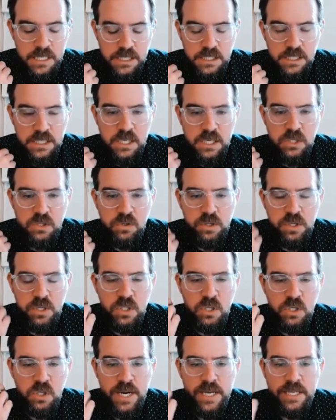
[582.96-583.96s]
centrally
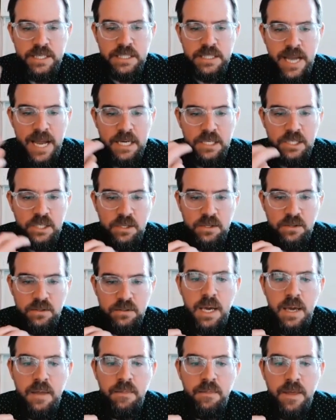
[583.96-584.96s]
transactional,
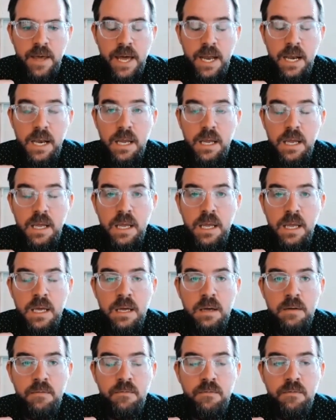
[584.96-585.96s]
and that
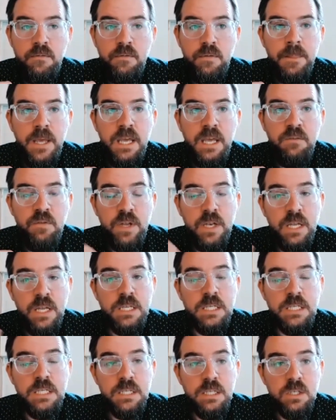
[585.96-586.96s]
if it
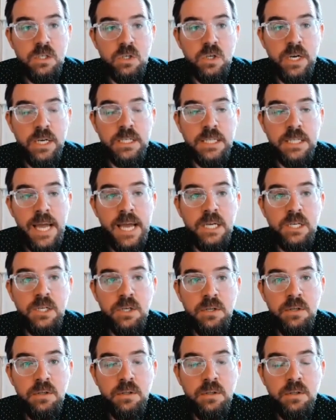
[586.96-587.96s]
is
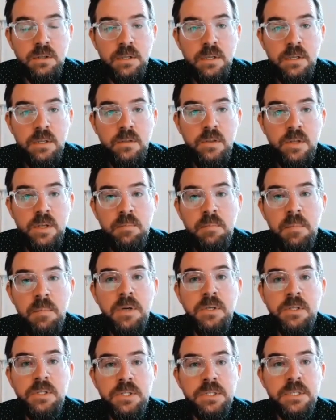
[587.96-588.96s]
transactional, then
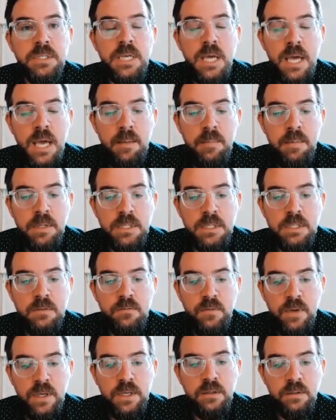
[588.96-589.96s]
most of the time it's
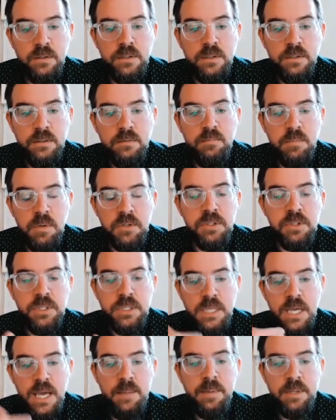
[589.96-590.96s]
failed. Most of the
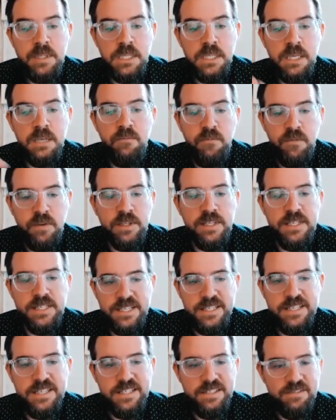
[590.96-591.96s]
time it's
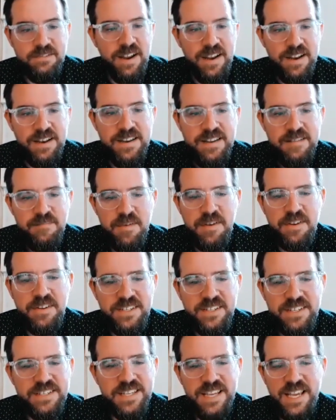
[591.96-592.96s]
infelicitous, right? Most
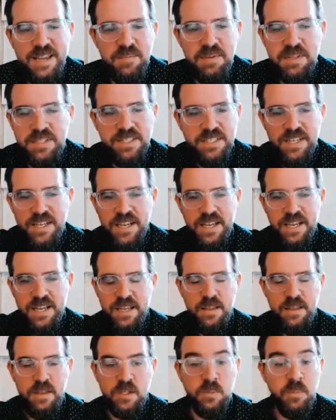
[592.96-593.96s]
of the time it's
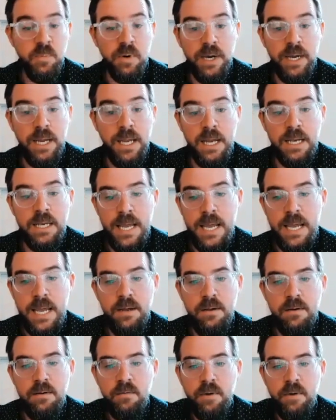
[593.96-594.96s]
breaking
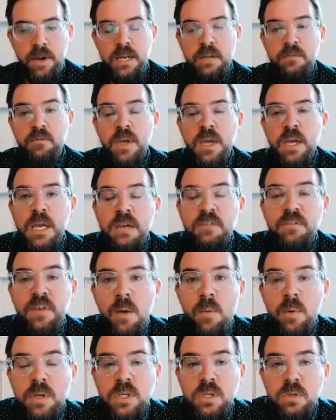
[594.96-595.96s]
down, right? If I
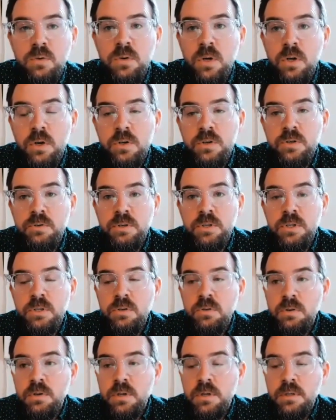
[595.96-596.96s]
went to a grocery
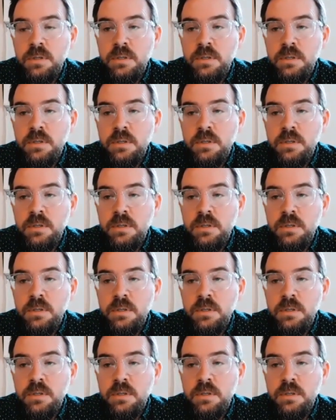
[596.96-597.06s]
store,